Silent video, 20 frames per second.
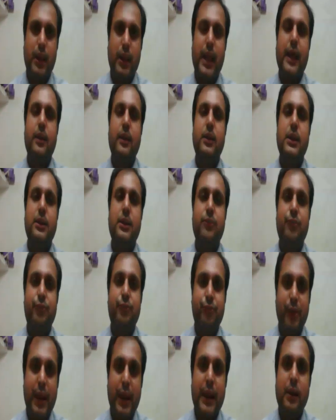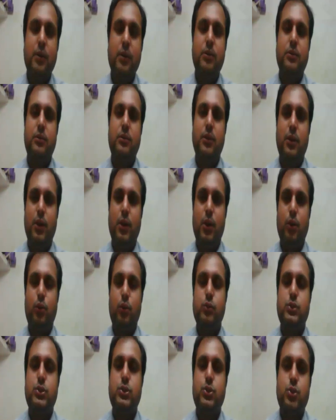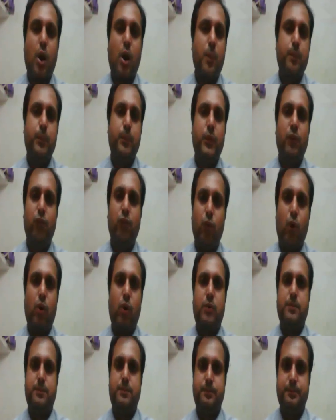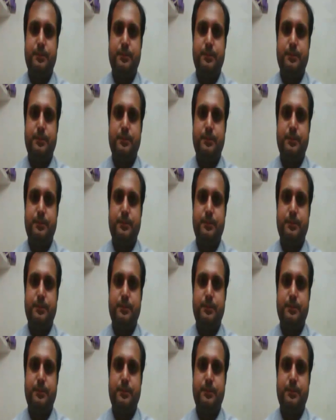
and it failed to stop the war.